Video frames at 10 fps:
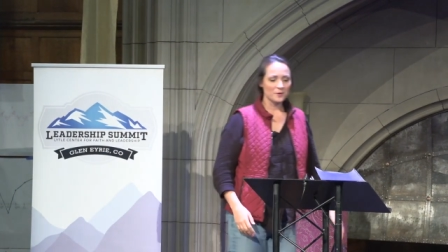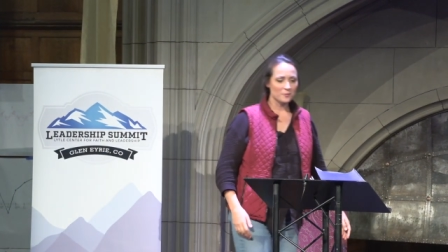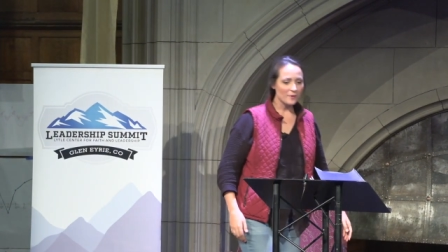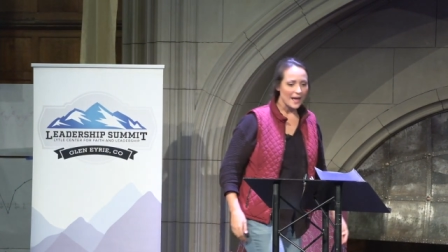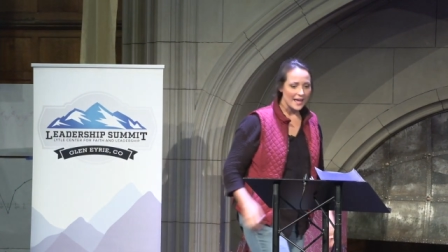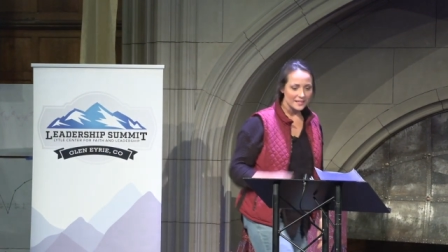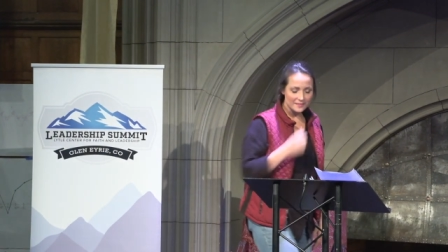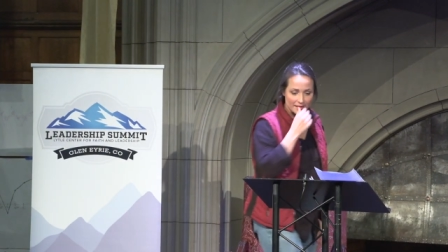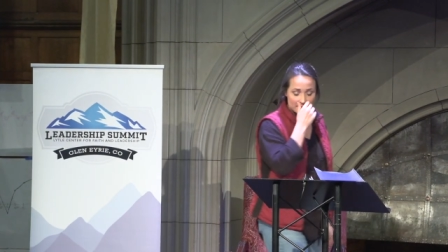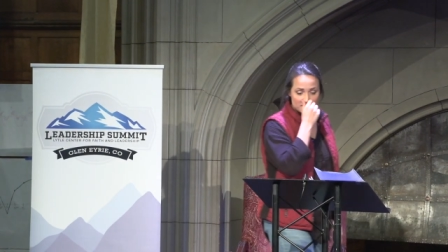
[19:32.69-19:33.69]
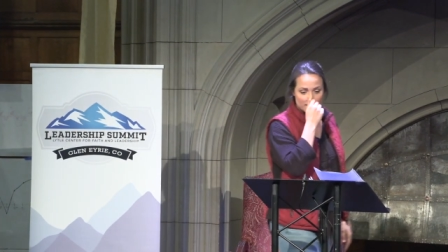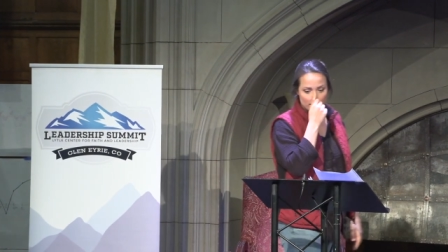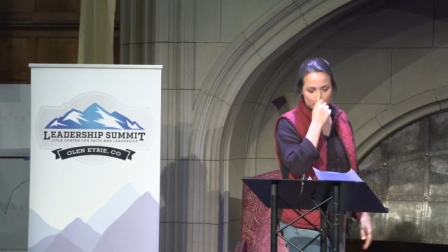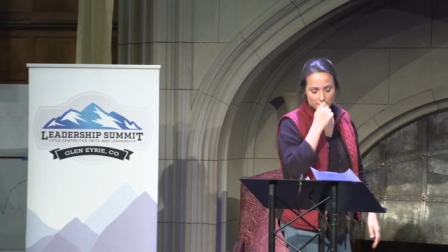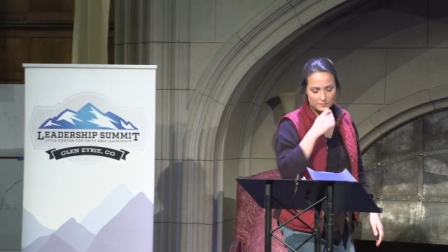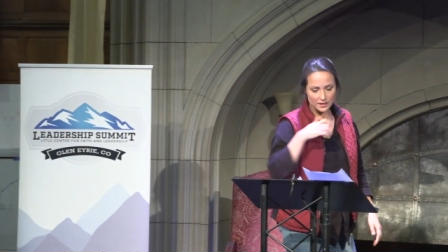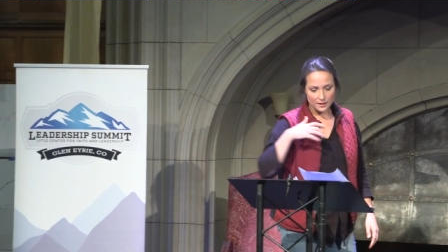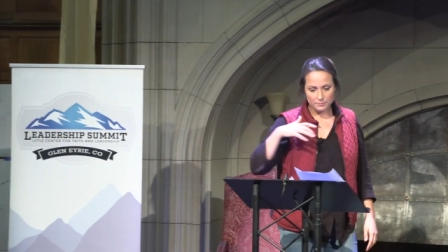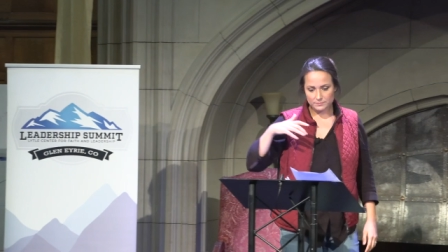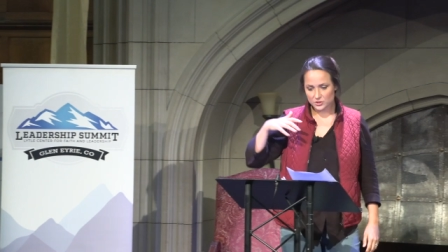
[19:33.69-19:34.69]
right? The, the, the, the